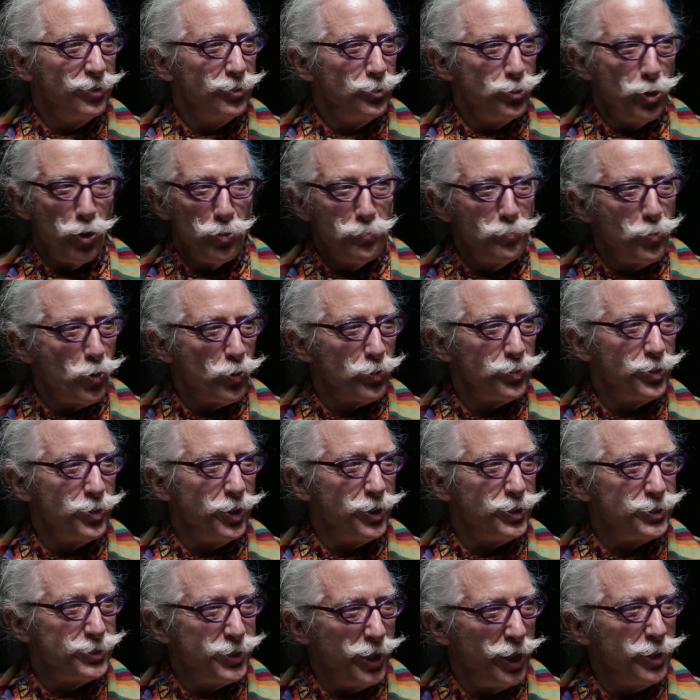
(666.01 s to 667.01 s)
no more
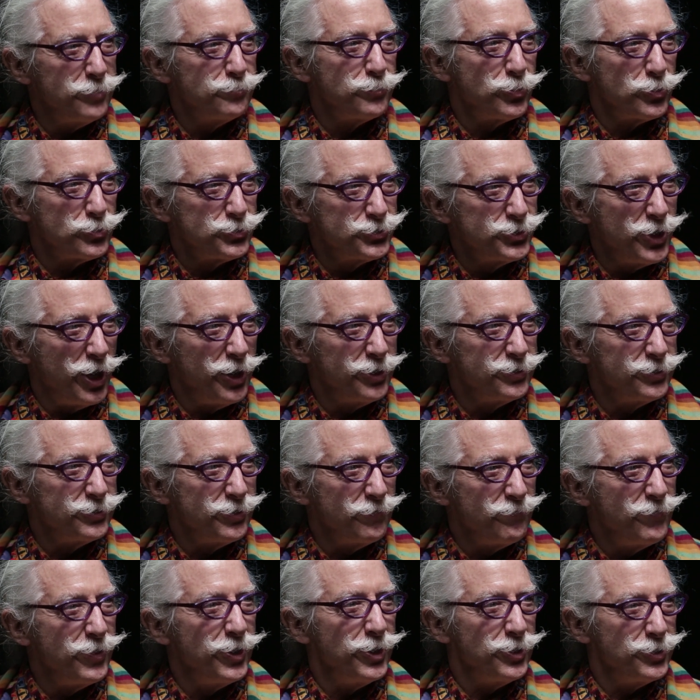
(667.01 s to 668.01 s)
than 10%
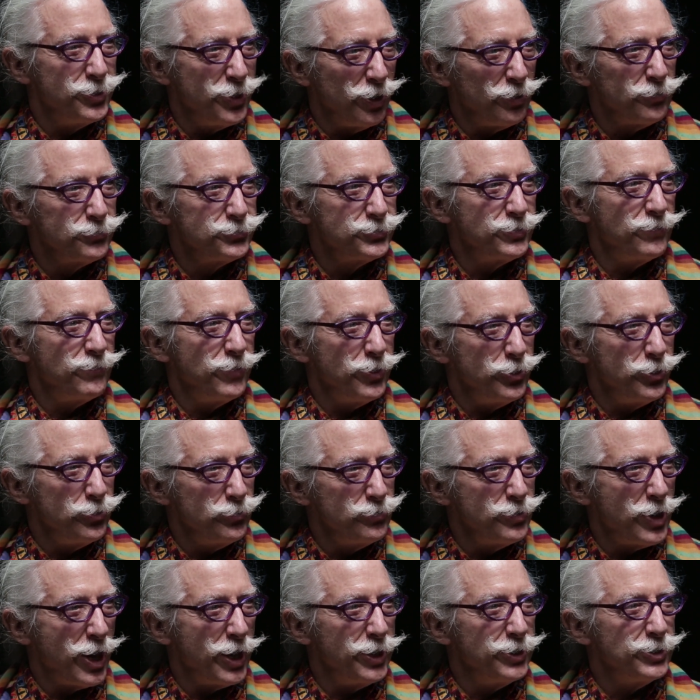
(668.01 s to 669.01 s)
of the adults of the
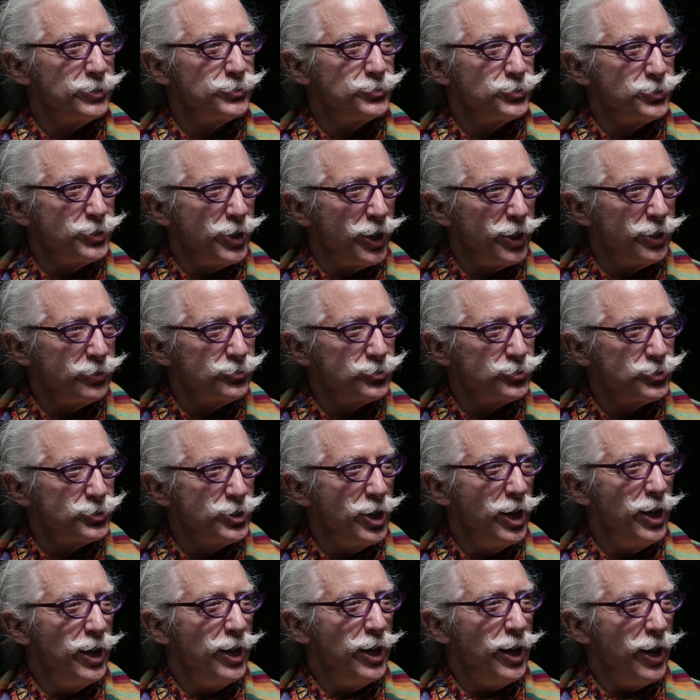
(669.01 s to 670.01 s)
United States
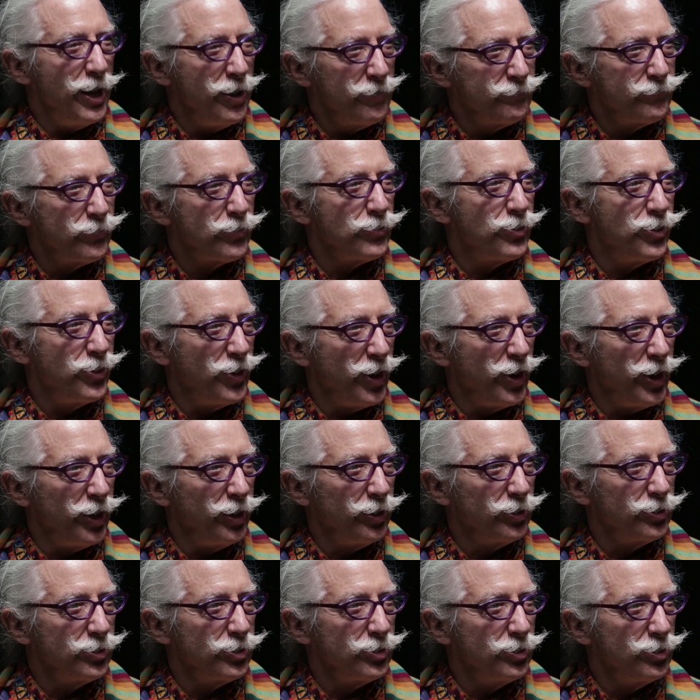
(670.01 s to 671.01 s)
ever think.